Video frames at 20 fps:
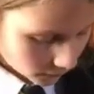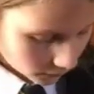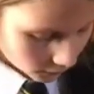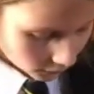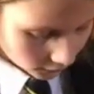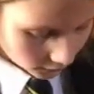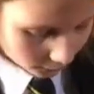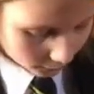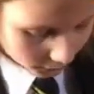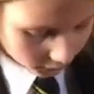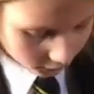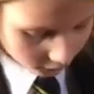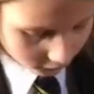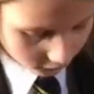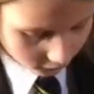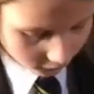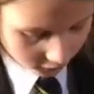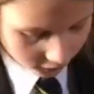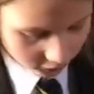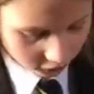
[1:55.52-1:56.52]

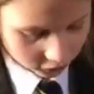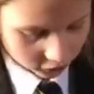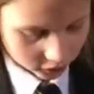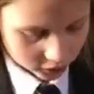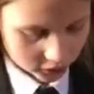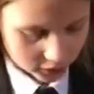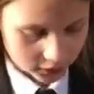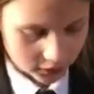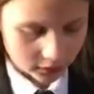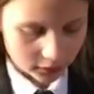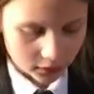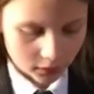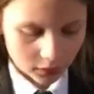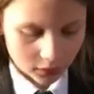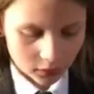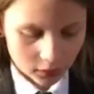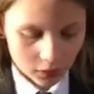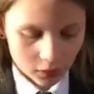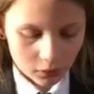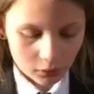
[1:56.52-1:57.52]
Another question.
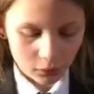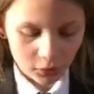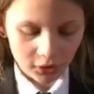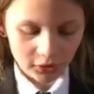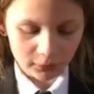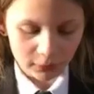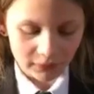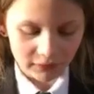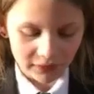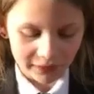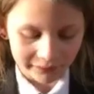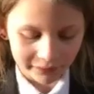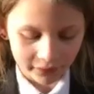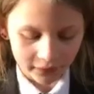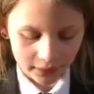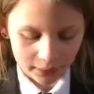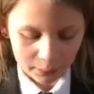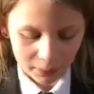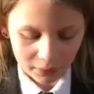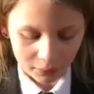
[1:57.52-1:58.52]
What is my favourite
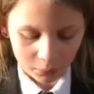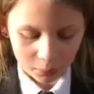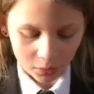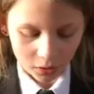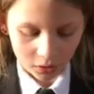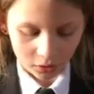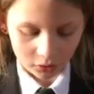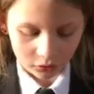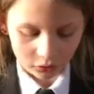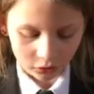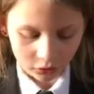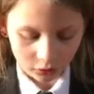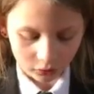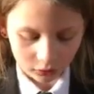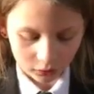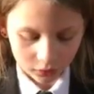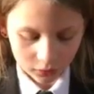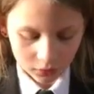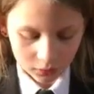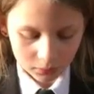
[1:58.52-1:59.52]
thing about
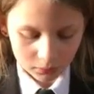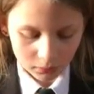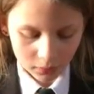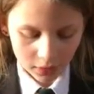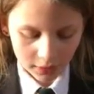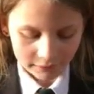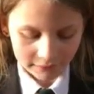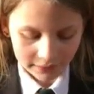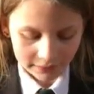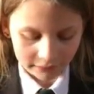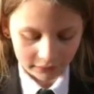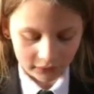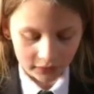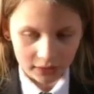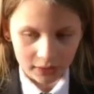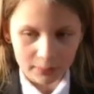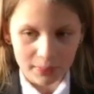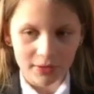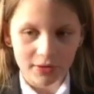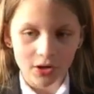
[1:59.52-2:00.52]
Hartsville? My favourite
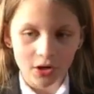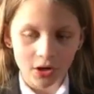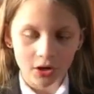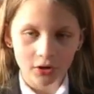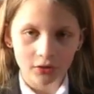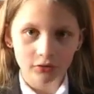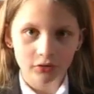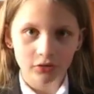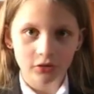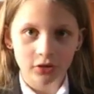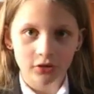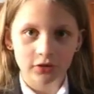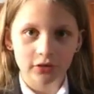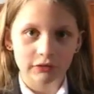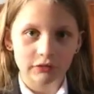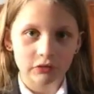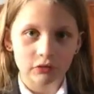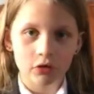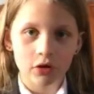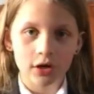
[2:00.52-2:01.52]
thing about Hartsville is
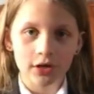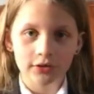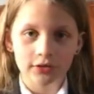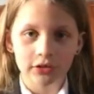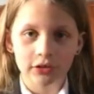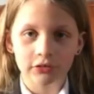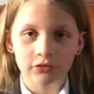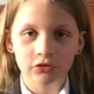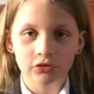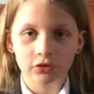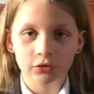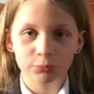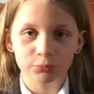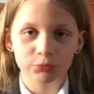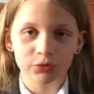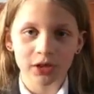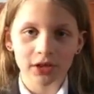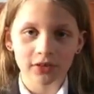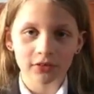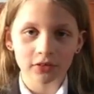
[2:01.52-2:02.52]
the variety of
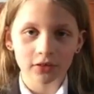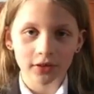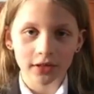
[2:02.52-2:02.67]
subjects,